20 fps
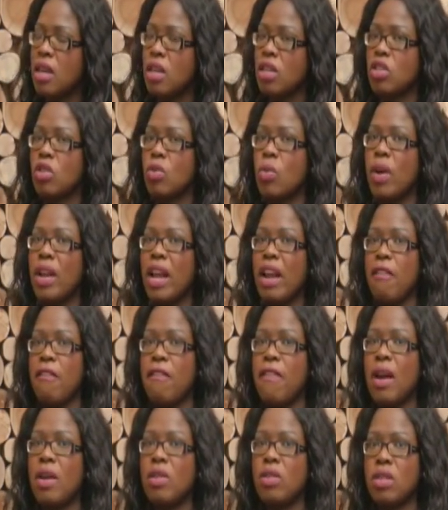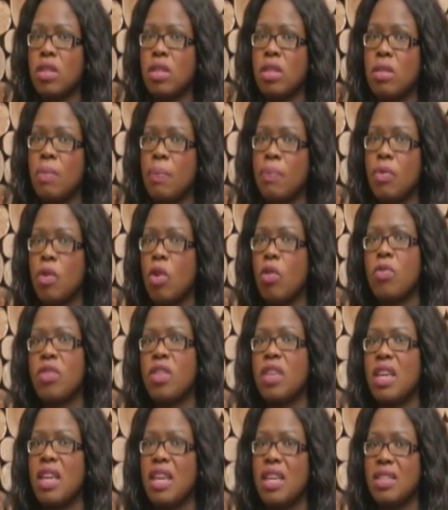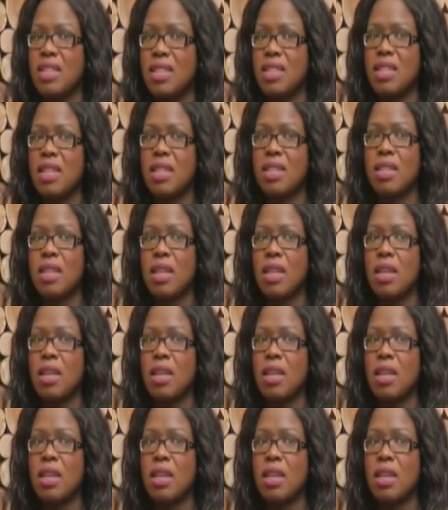So what I found over the years is that,